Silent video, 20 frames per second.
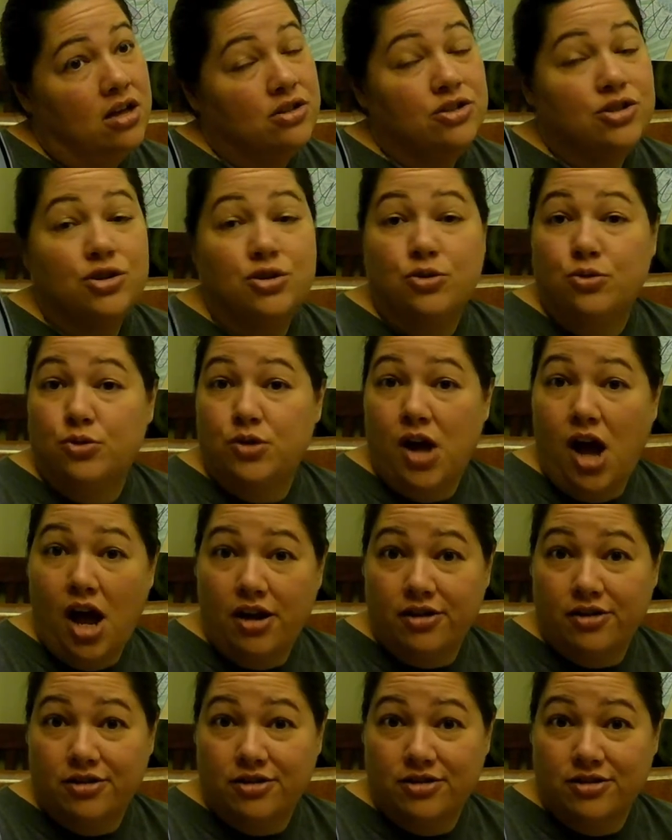2
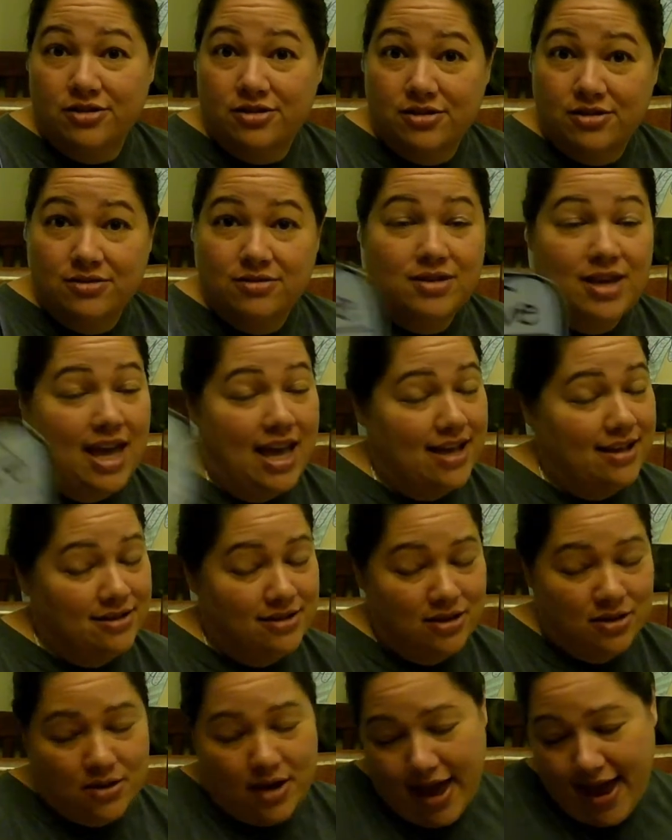daughters. Okay, so
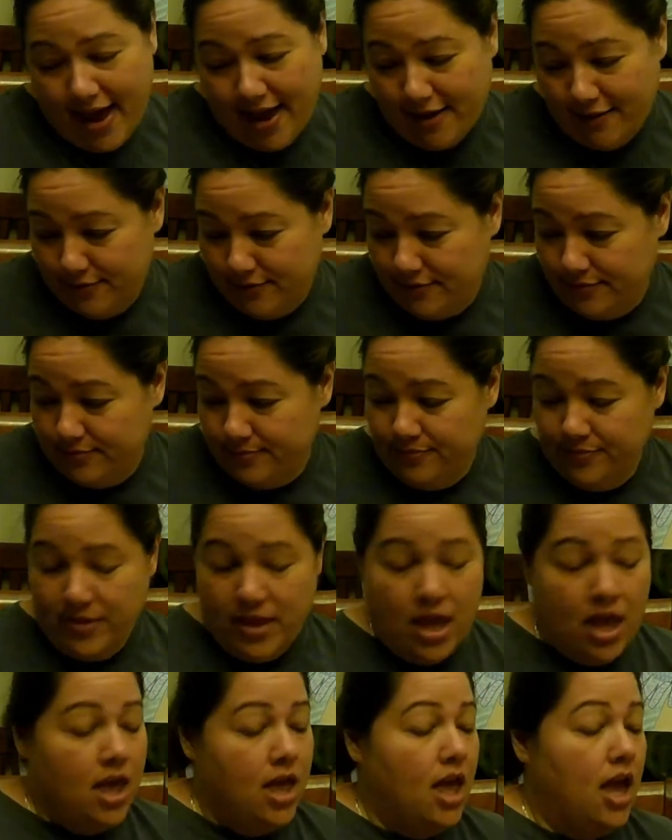have.
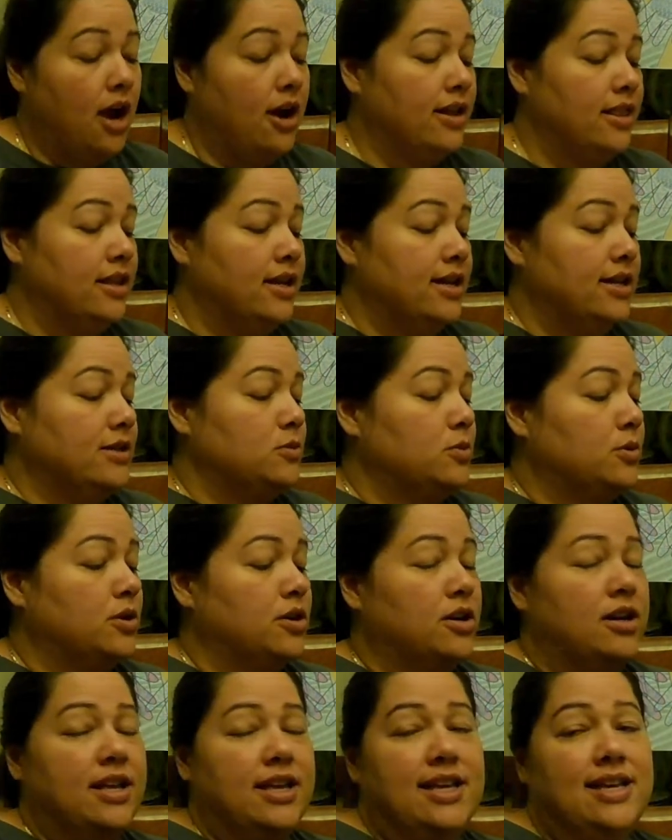All right, the next
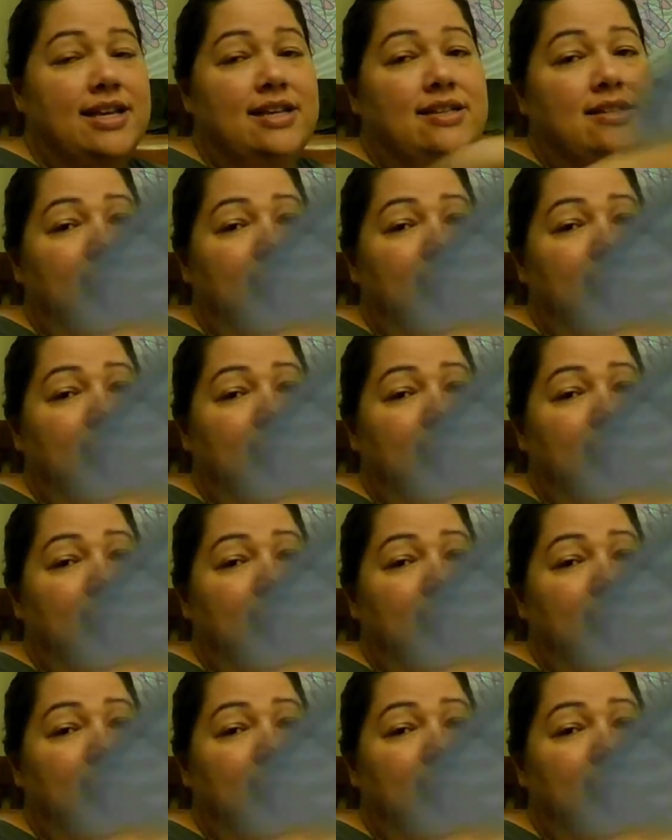word is